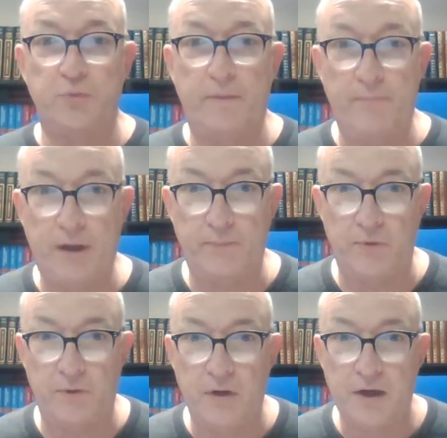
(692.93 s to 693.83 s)

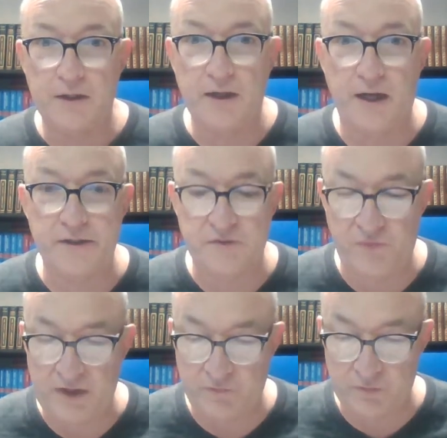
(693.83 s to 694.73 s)
remember God's
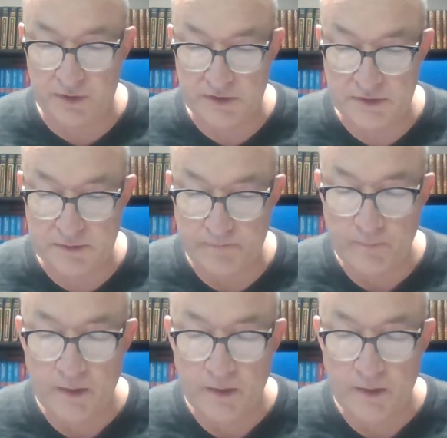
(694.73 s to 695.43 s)
faithfulness?